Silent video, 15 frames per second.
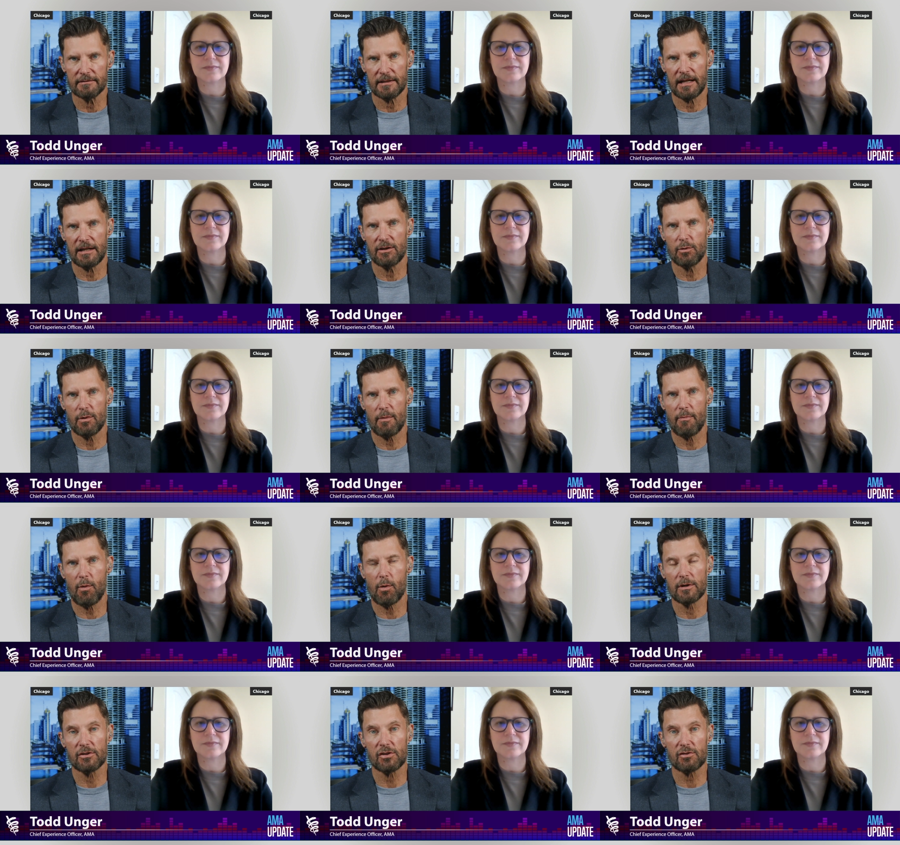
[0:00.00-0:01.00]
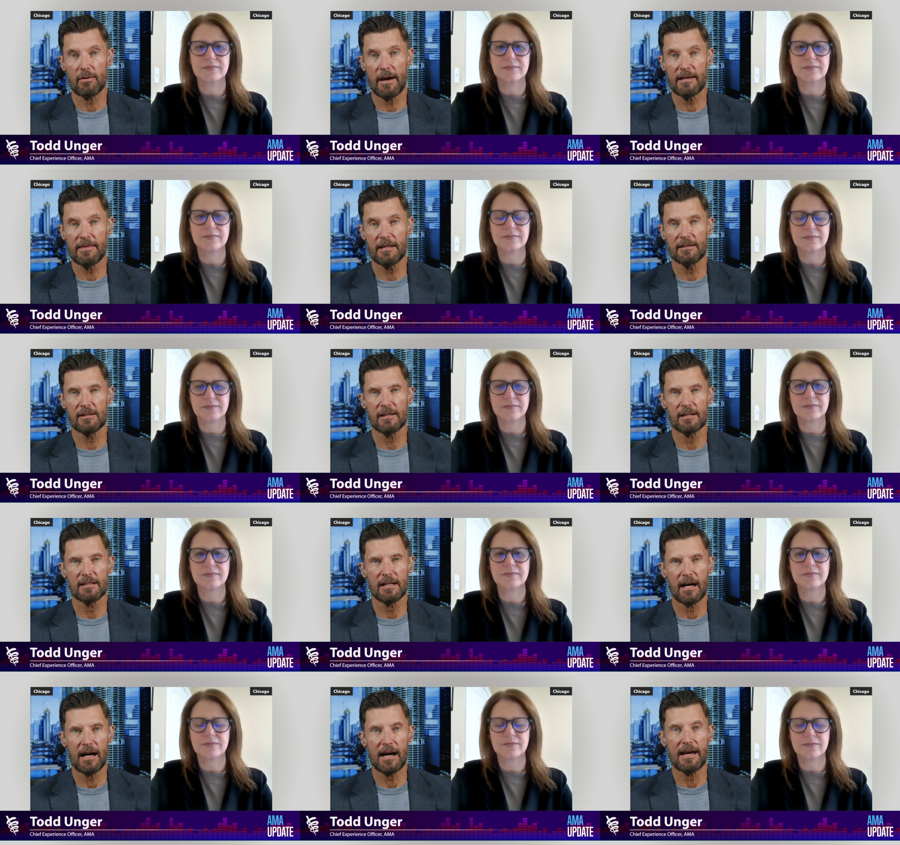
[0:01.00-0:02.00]
Speaker 1: A new report strengthens the
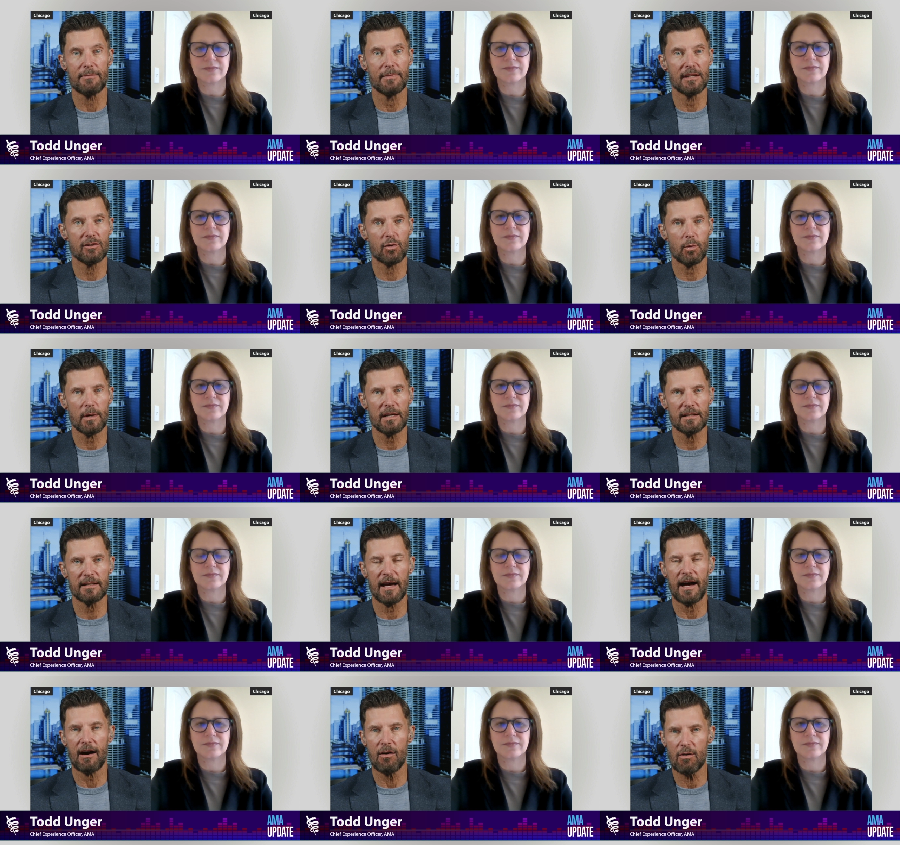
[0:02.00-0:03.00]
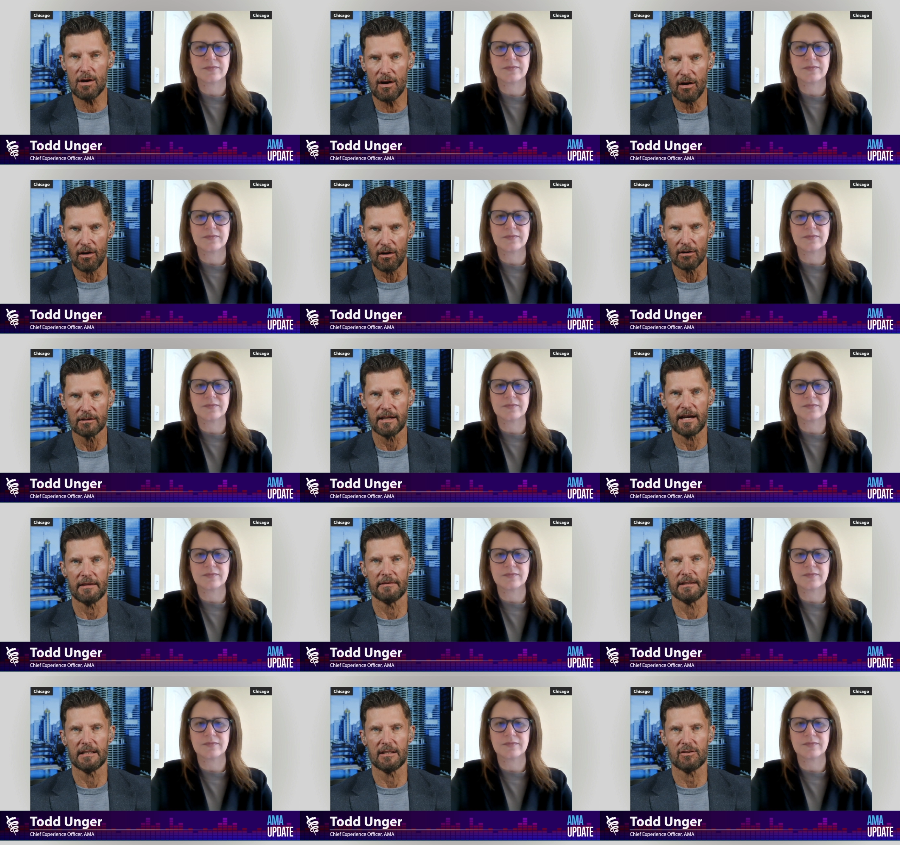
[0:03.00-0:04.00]
tie between alcohol and
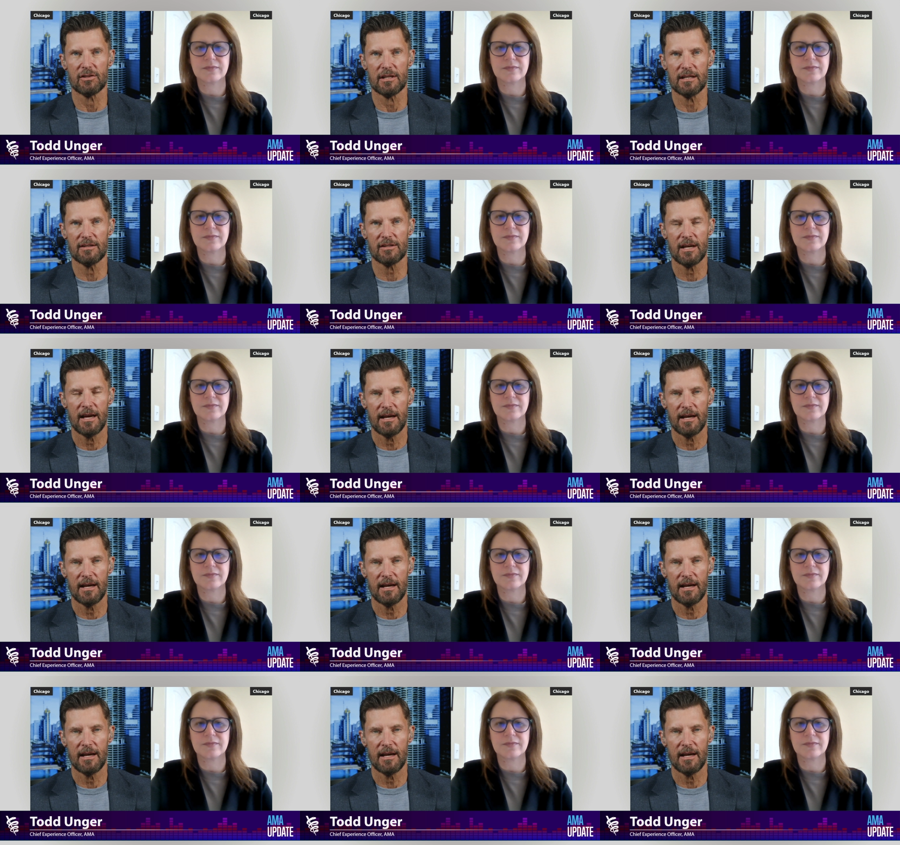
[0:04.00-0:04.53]
the disease.